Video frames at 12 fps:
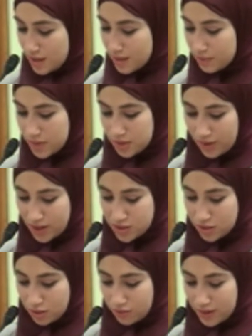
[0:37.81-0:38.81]
the
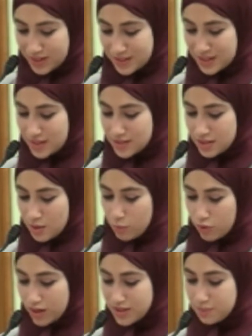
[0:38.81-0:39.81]
manufacture of vaccines
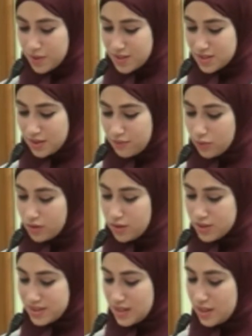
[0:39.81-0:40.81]
more expensive,
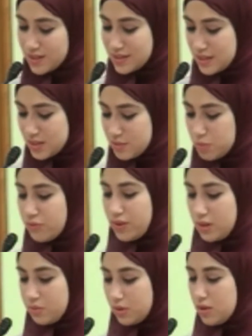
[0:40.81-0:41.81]
their sale is less
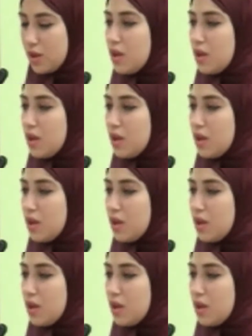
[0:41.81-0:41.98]
profitable.